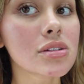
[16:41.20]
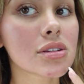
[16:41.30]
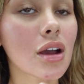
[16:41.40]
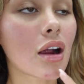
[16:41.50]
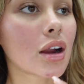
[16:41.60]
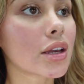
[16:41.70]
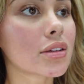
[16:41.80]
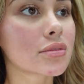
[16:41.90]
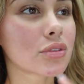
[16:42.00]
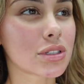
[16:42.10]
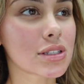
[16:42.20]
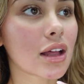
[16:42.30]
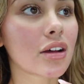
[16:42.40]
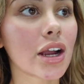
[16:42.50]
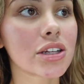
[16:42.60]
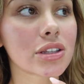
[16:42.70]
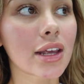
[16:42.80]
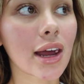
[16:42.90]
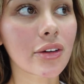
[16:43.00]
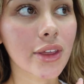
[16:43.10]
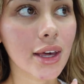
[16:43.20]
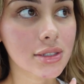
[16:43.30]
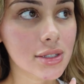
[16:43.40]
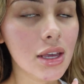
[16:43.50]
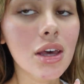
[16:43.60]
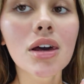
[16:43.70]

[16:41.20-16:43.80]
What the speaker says: scarring or discoloration that I have there is